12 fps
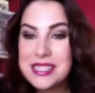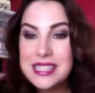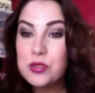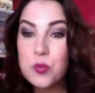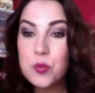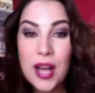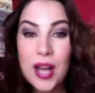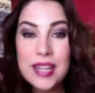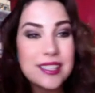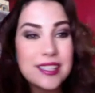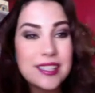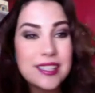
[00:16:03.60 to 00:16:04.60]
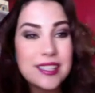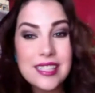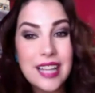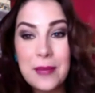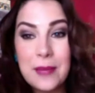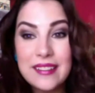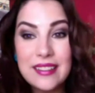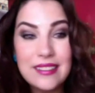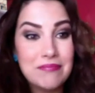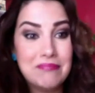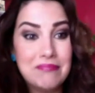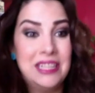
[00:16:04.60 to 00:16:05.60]
those wands, I mean,
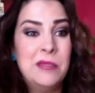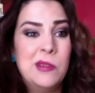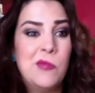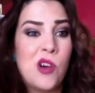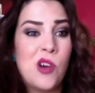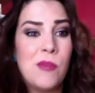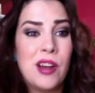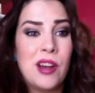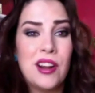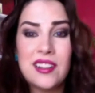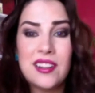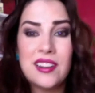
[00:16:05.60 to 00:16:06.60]
given at Walmart,